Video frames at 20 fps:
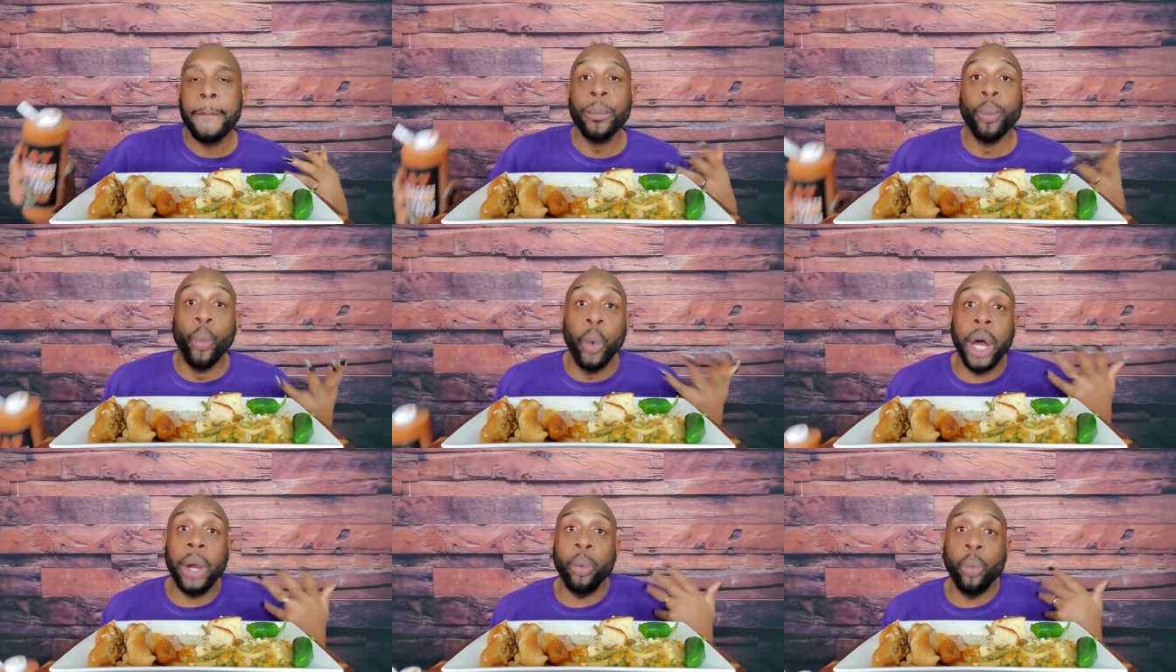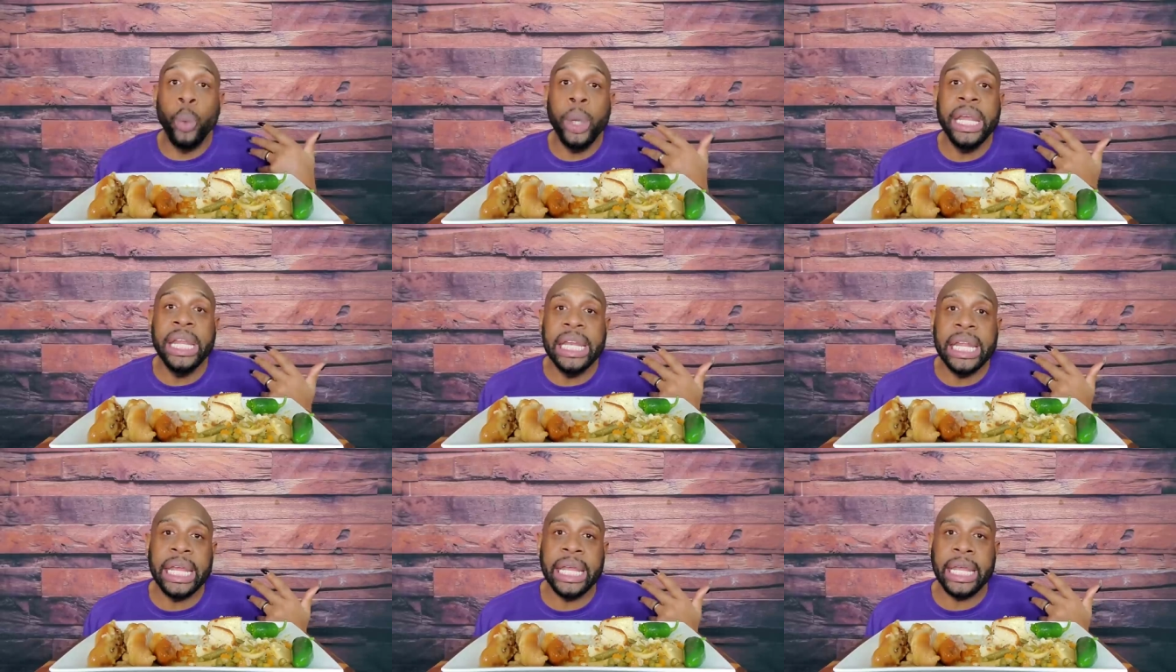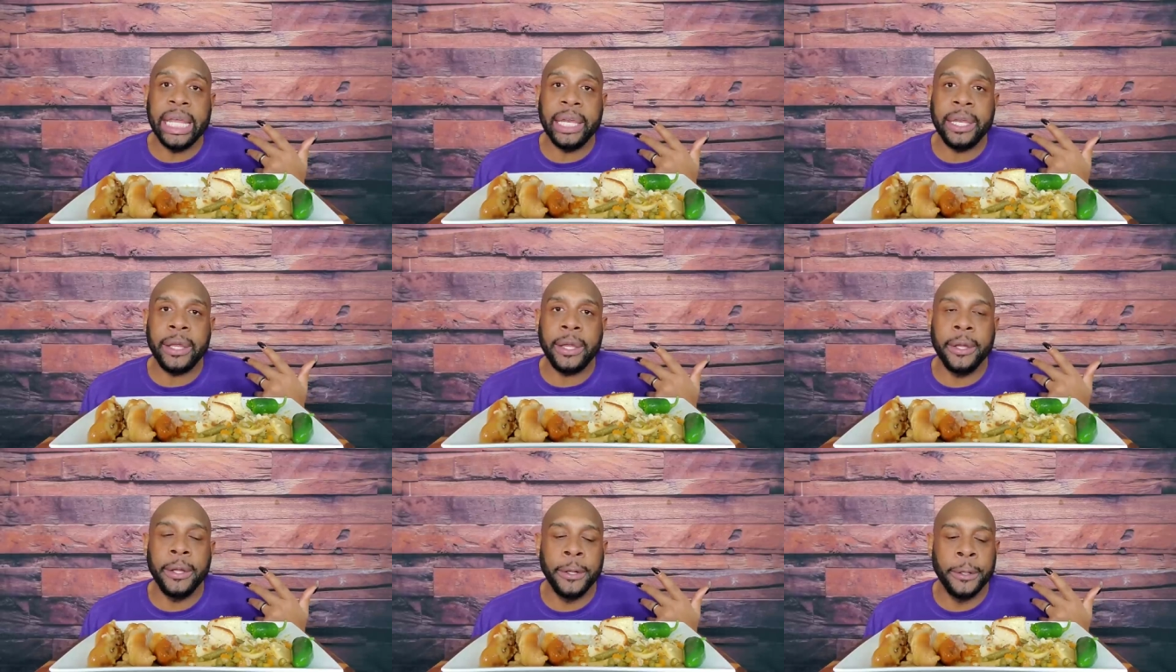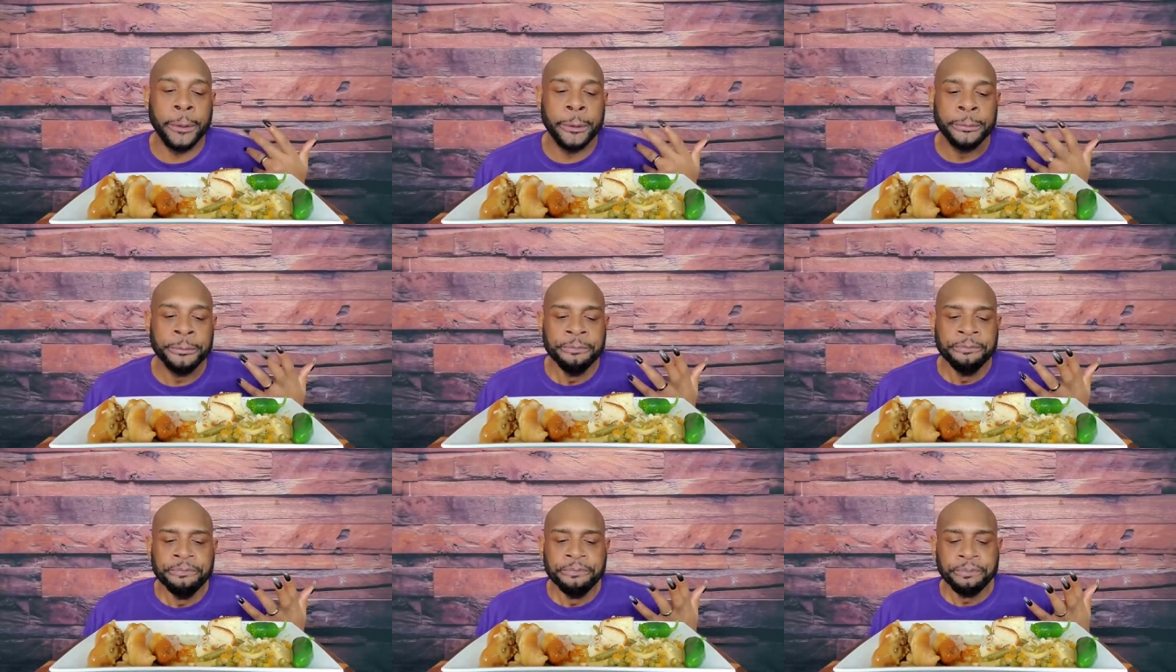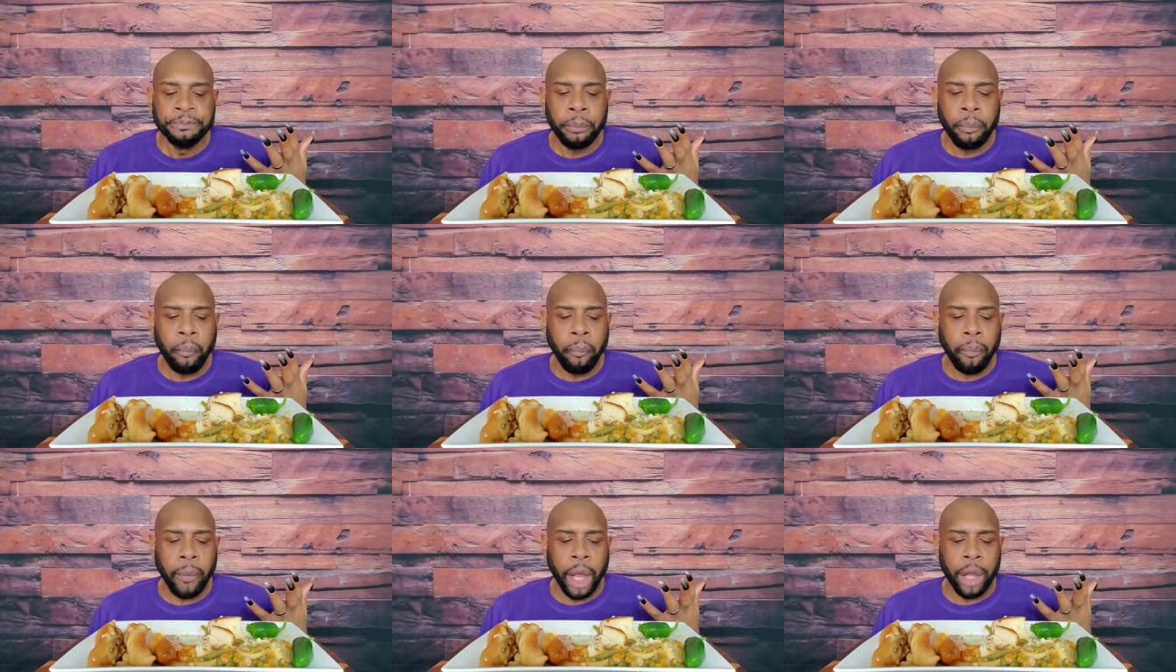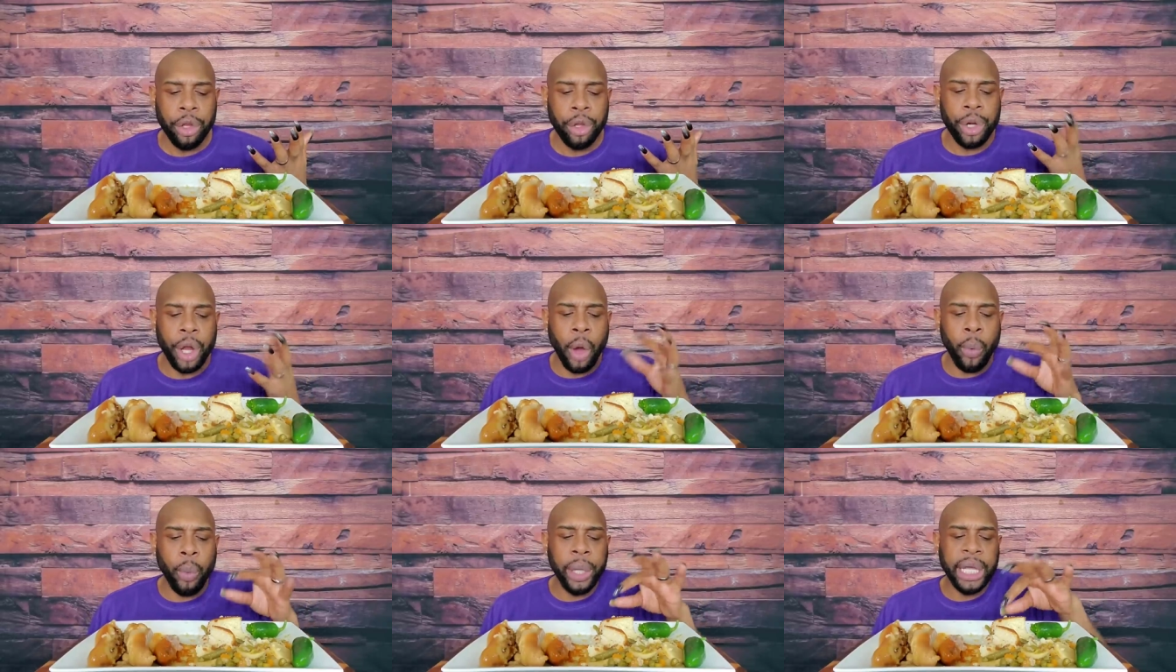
what we need. You know,